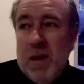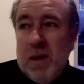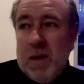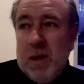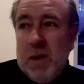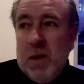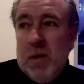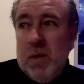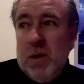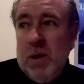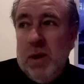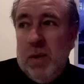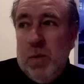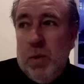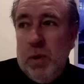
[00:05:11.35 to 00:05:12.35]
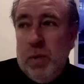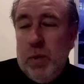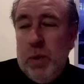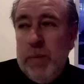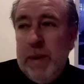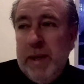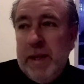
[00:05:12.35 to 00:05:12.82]
So would
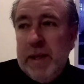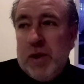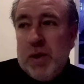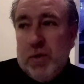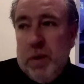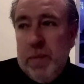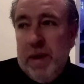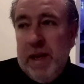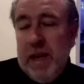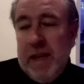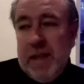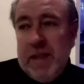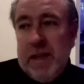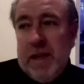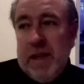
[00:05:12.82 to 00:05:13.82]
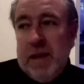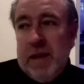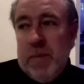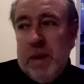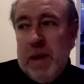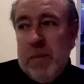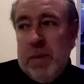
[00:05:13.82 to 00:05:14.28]
we be discriminating
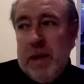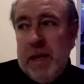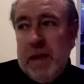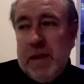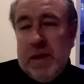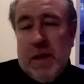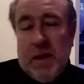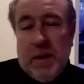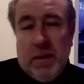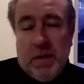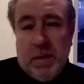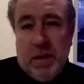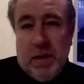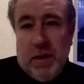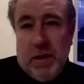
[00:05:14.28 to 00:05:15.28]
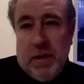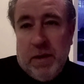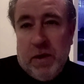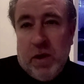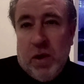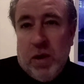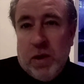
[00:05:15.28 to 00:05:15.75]
about placing
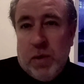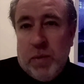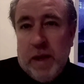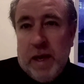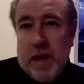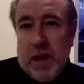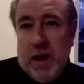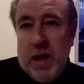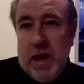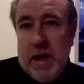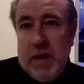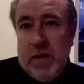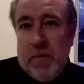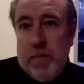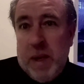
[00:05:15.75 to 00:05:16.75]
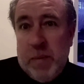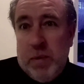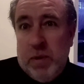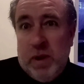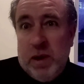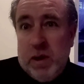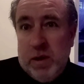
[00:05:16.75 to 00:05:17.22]
guards with that client of
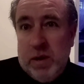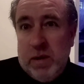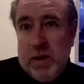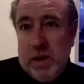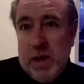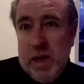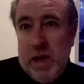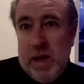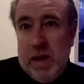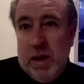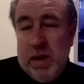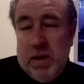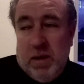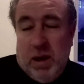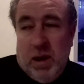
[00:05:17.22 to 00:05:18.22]
people that couldn't ski?